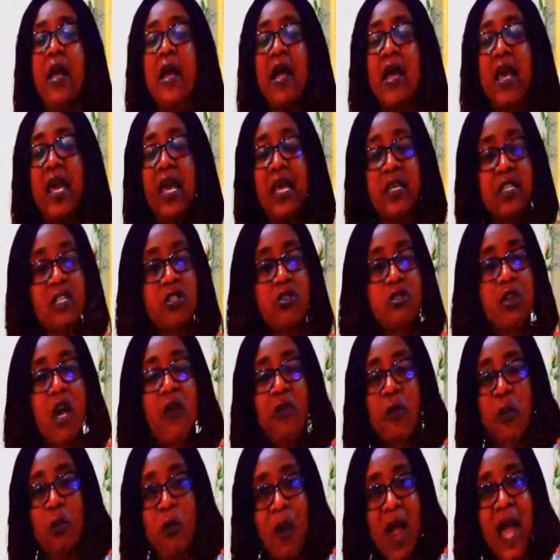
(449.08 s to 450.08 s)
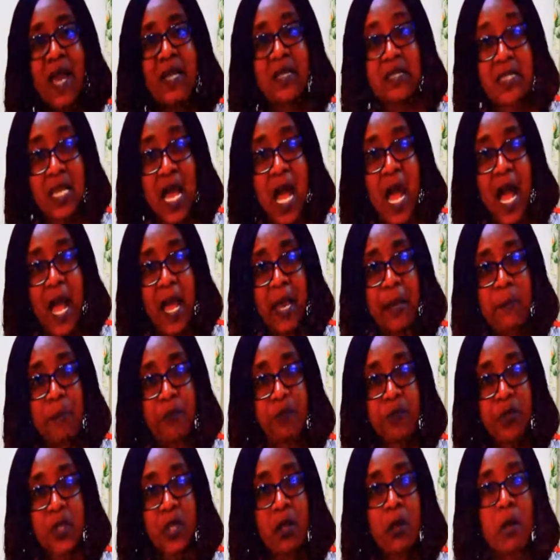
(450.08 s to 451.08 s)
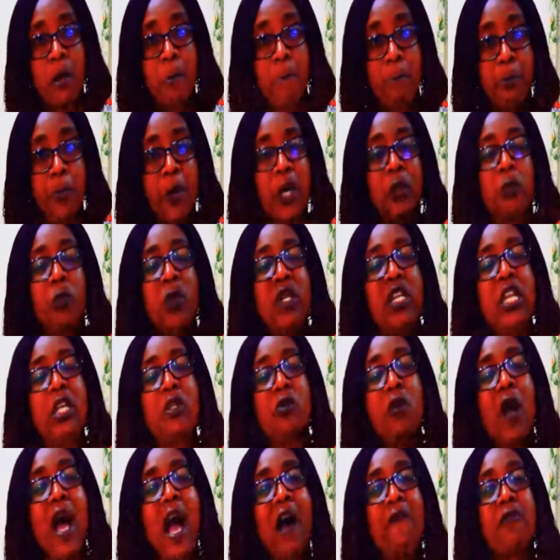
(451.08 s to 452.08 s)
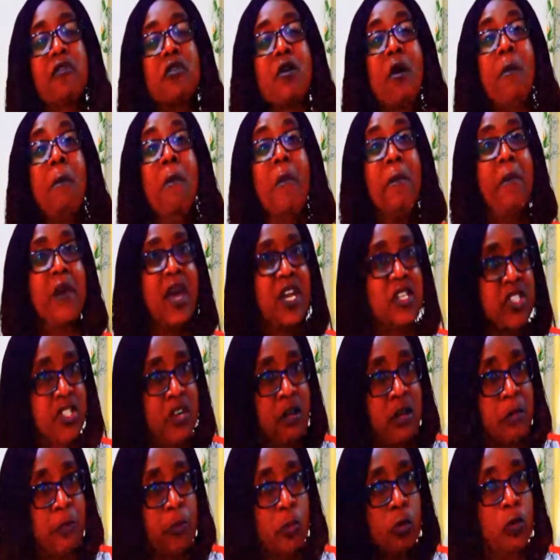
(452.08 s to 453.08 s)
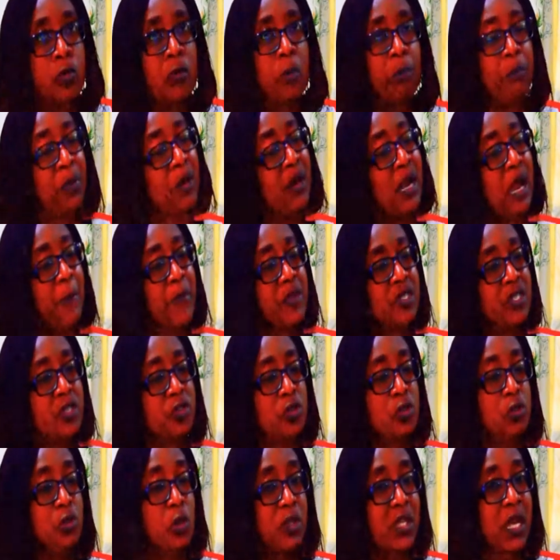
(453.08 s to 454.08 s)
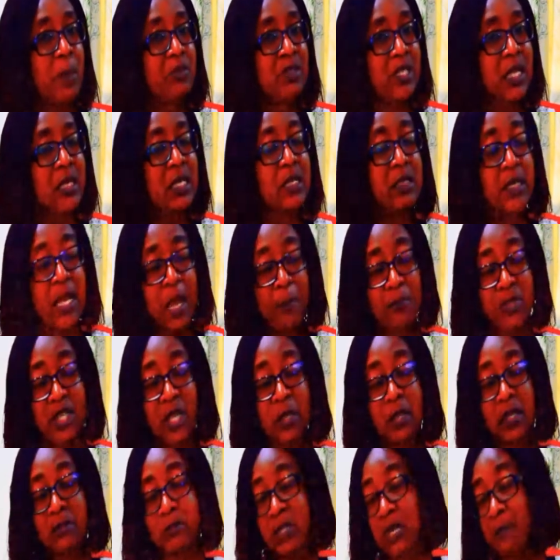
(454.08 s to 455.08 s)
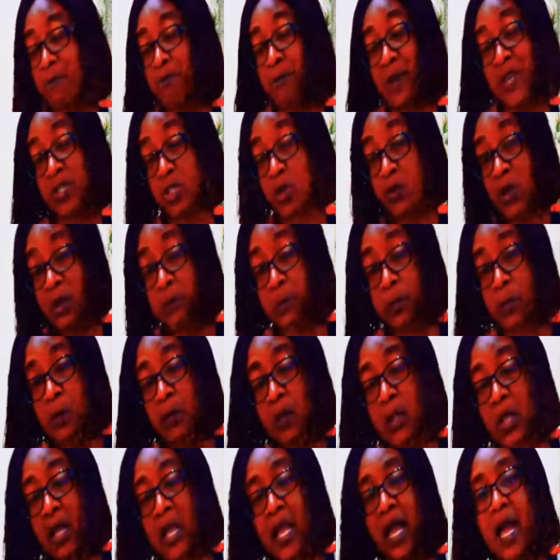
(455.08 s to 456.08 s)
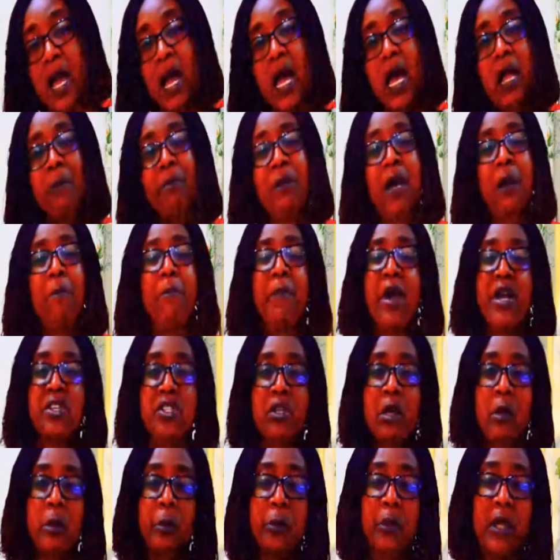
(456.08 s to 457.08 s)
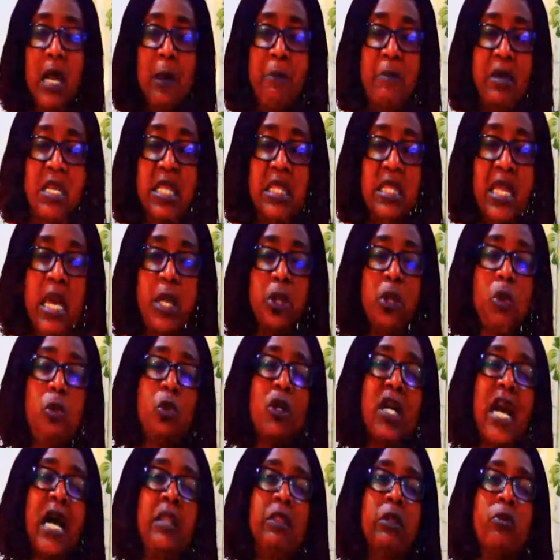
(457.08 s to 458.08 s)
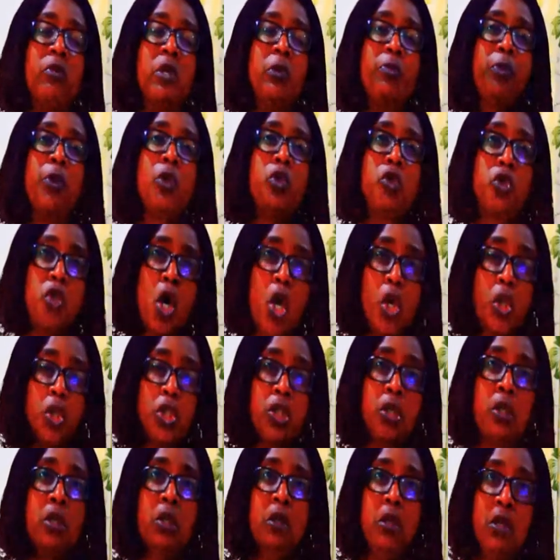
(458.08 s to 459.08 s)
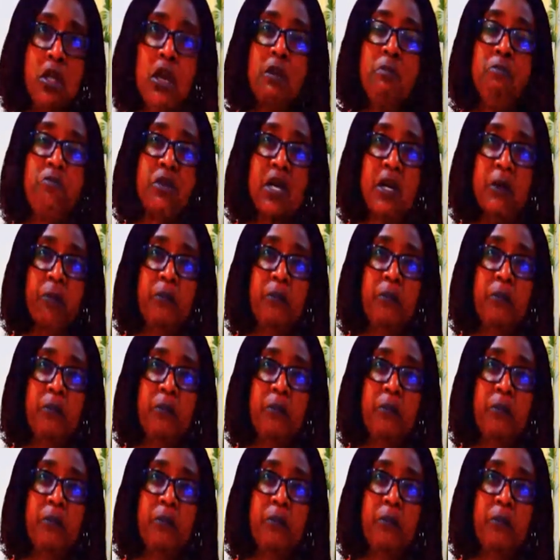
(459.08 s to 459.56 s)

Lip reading: it is not the right time, but we need to have some measurable parameters. You know what I'm saying measurable, and by measurable I mean that you look at the reproduction number.